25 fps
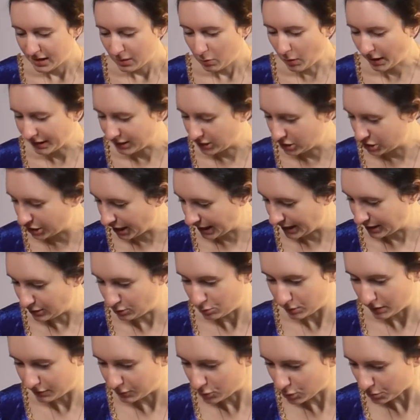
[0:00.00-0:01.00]
Why, Jane,
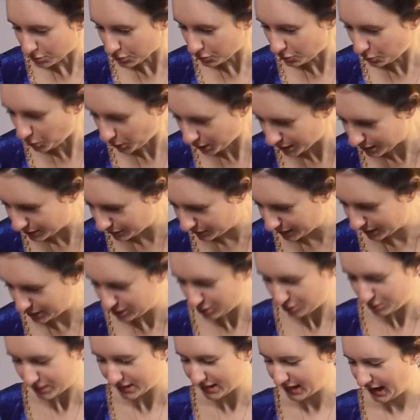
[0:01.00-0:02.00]
you never dropped a word of this,
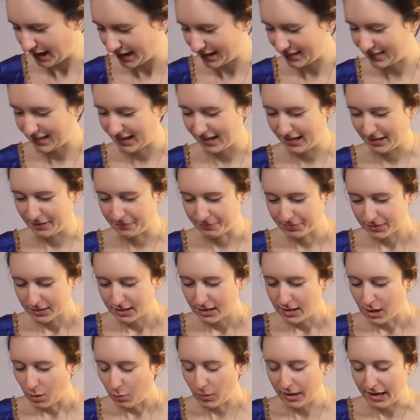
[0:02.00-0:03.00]
you sly thing.
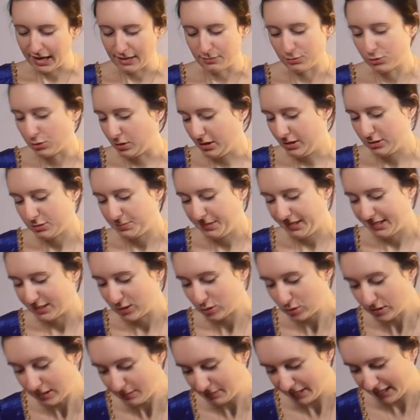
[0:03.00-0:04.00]
Well, I am sure I shall be
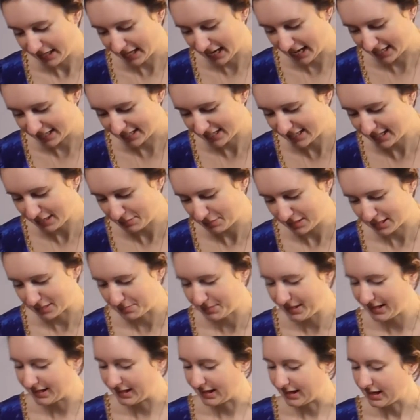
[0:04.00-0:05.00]
extremely glad to see Mr.
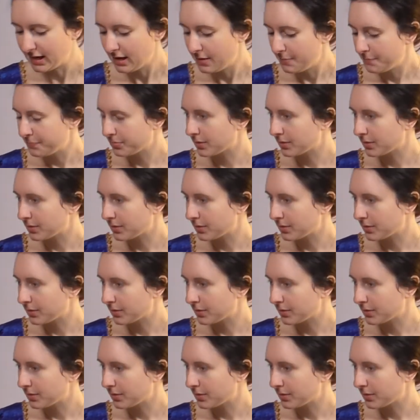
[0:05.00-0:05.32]
Bingley.